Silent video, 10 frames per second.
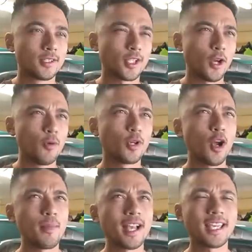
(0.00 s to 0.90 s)
So we'll
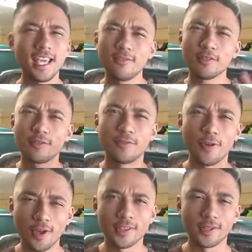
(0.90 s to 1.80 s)
go back even
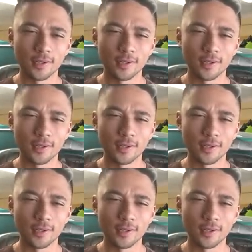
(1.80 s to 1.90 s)
further,